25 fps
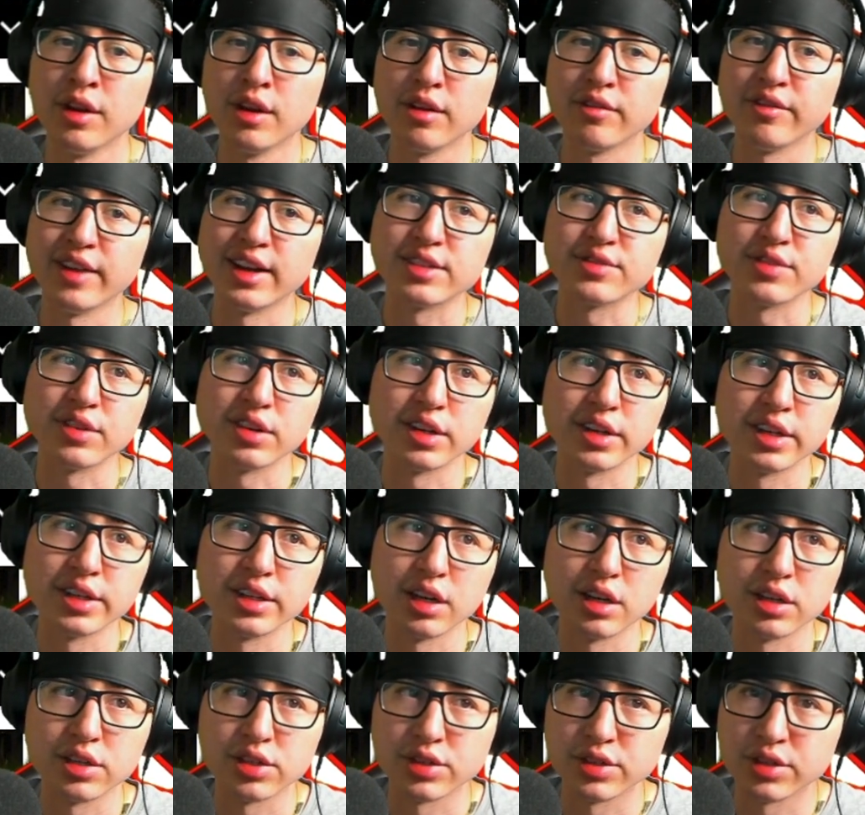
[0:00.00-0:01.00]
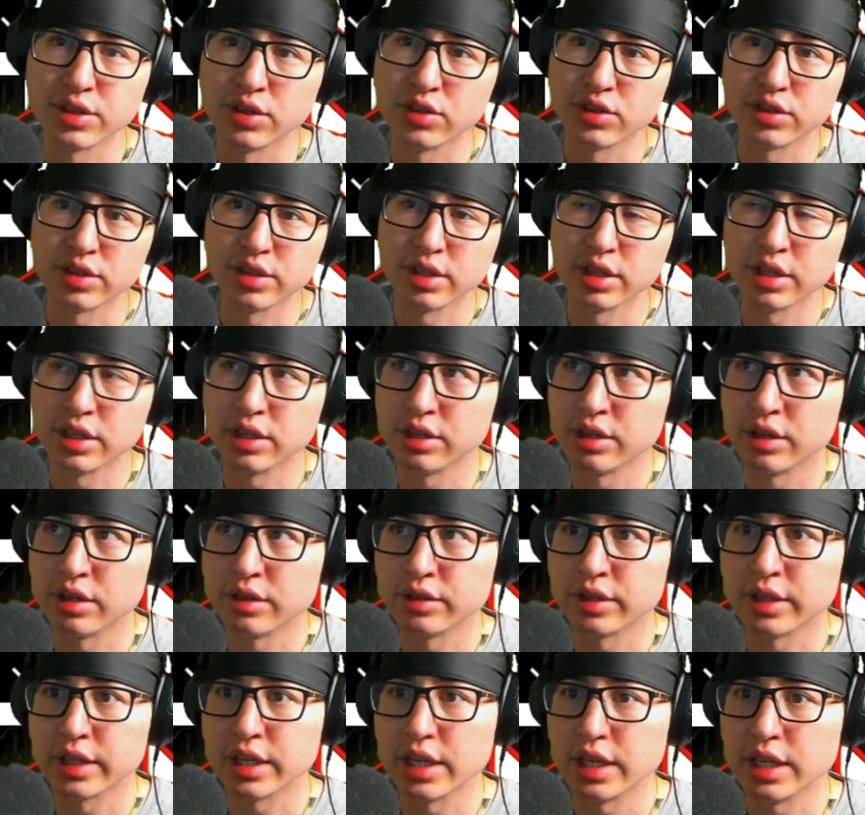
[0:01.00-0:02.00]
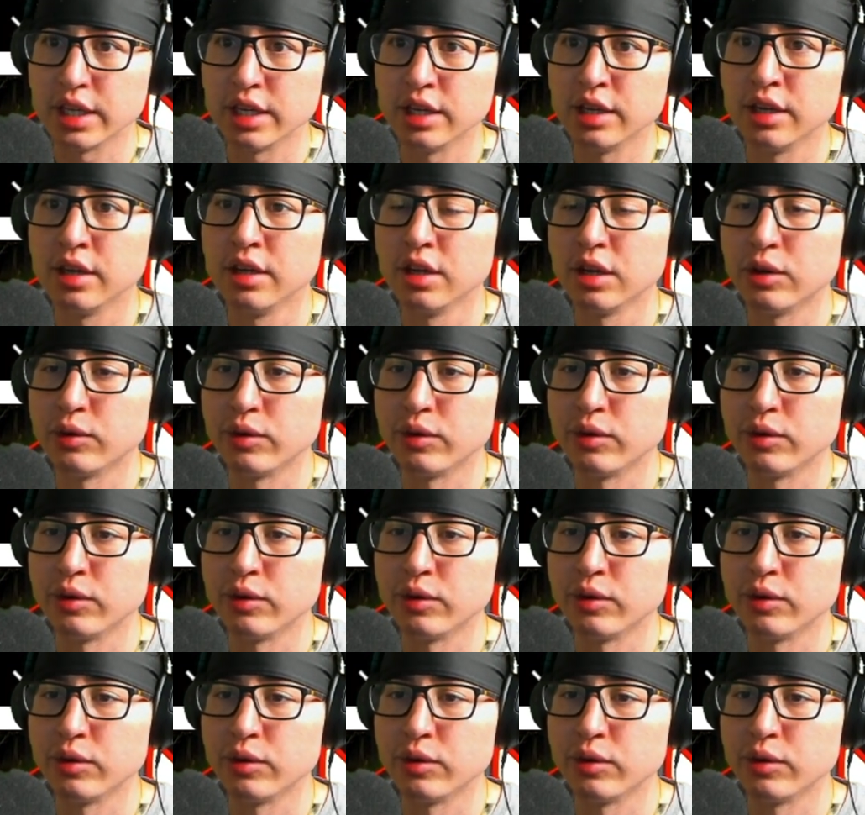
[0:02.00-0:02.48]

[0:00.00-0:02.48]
Fast fall air dodge is usually, the key,